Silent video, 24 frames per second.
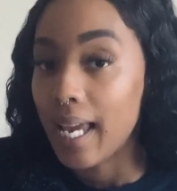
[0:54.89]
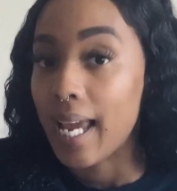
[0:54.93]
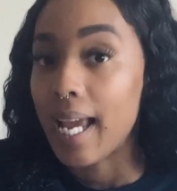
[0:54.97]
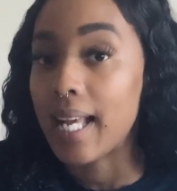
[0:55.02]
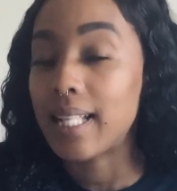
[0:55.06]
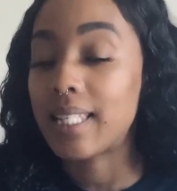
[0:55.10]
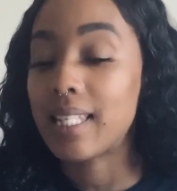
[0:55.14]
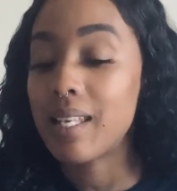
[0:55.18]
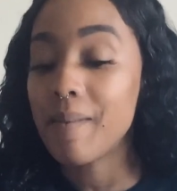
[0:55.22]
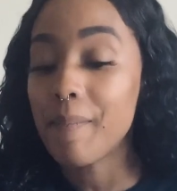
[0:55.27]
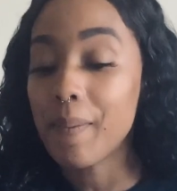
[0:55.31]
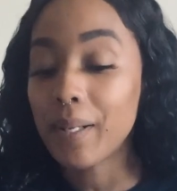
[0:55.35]

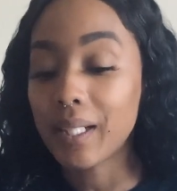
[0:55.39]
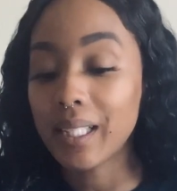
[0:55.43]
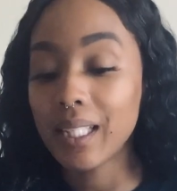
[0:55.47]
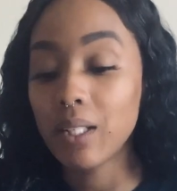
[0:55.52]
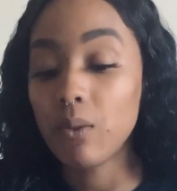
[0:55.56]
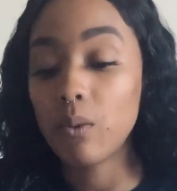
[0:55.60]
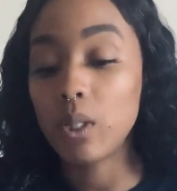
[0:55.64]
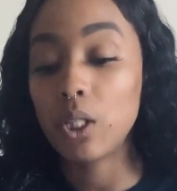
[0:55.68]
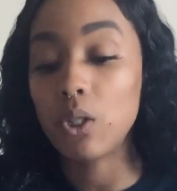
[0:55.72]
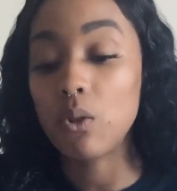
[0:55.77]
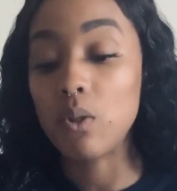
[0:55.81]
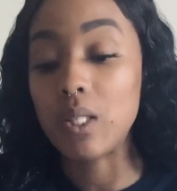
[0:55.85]
And typically
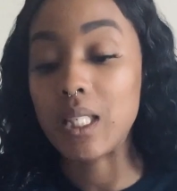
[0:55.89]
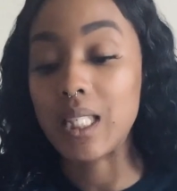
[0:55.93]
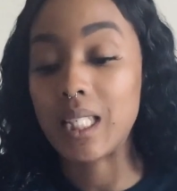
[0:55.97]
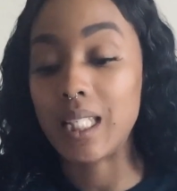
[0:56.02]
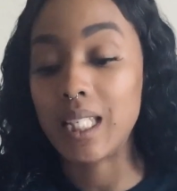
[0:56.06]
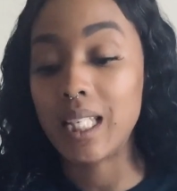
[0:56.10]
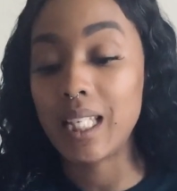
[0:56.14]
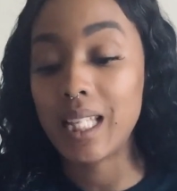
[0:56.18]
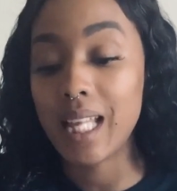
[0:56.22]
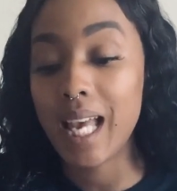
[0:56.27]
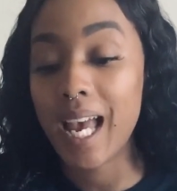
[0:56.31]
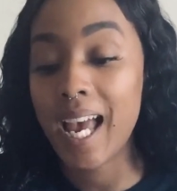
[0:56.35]
when you
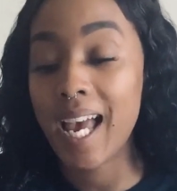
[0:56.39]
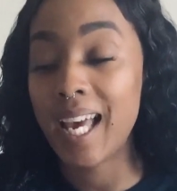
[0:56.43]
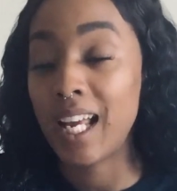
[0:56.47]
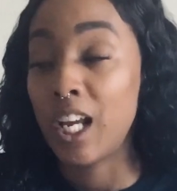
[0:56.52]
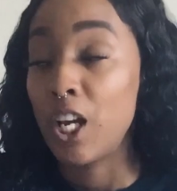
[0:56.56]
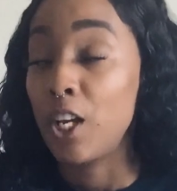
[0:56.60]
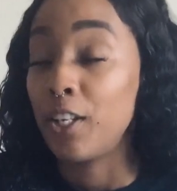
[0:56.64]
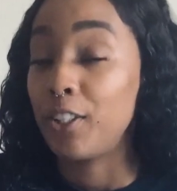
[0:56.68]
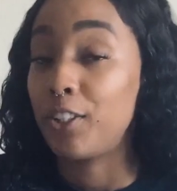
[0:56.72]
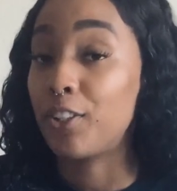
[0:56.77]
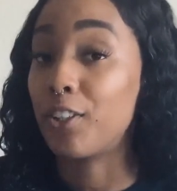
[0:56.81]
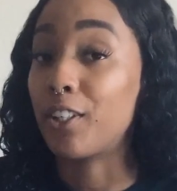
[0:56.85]
see that,
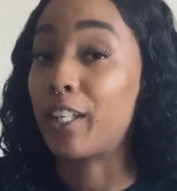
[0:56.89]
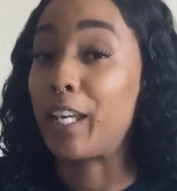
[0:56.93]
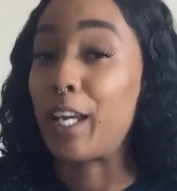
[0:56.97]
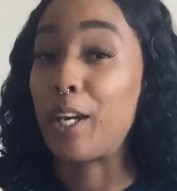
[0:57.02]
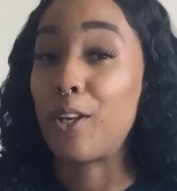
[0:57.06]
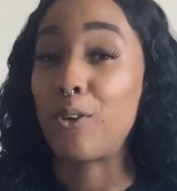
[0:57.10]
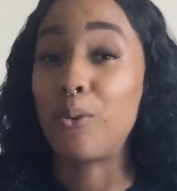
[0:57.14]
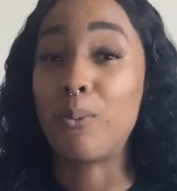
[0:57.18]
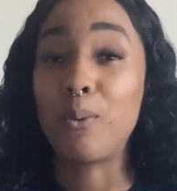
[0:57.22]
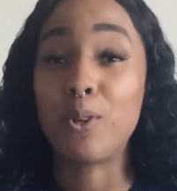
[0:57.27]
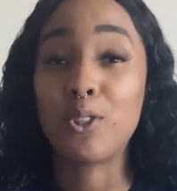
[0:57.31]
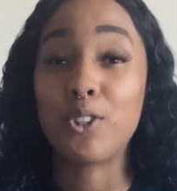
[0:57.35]
your
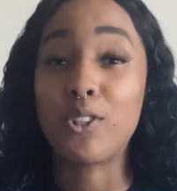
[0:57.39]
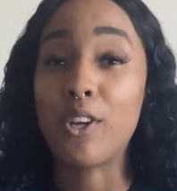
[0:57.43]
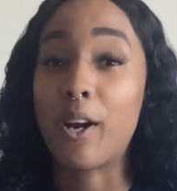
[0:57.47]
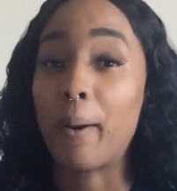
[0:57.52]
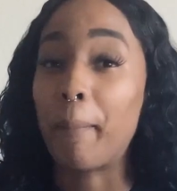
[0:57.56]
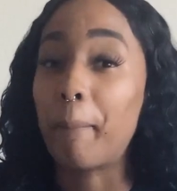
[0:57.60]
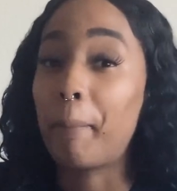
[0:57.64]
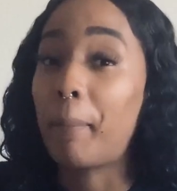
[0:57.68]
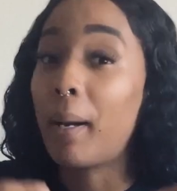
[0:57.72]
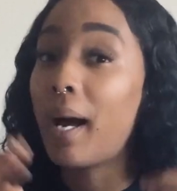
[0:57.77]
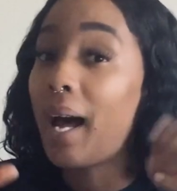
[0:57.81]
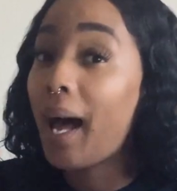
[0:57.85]
candle will
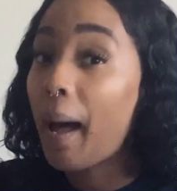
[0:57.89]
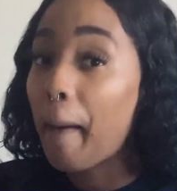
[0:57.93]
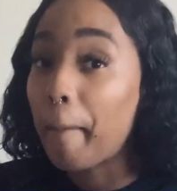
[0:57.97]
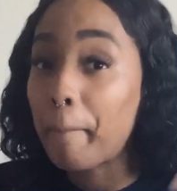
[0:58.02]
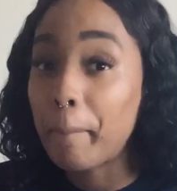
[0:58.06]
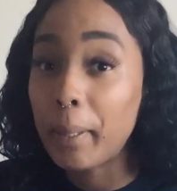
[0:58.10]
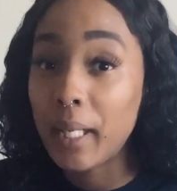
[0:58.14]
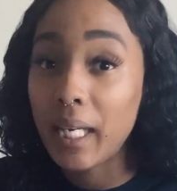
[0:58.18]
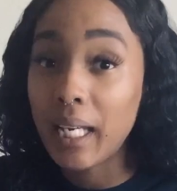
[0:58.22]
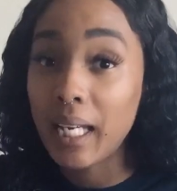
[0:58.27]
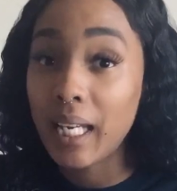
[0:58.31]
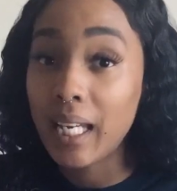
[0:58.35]
start
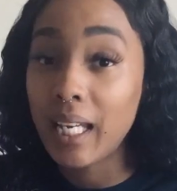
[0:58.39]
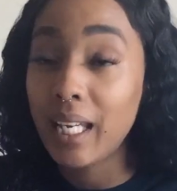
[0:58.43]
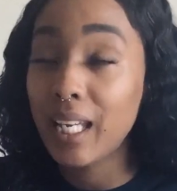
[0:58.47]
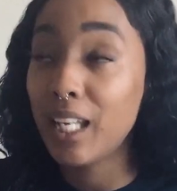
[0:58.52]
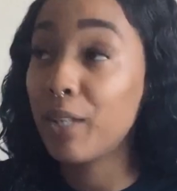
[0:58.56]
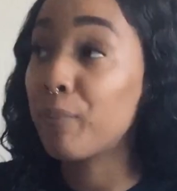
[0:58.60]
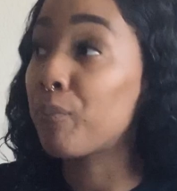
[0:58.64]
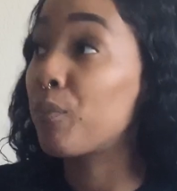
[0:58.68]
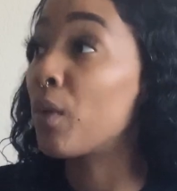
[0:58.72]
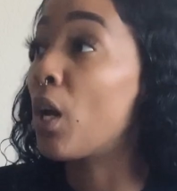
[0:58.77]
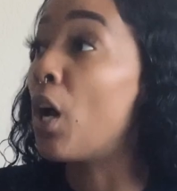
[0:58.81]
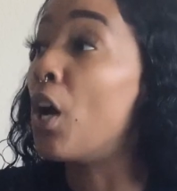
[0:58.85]

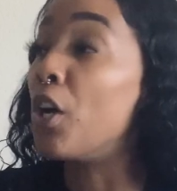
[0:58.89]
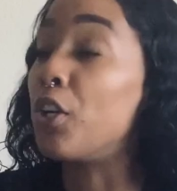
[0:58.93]
popping,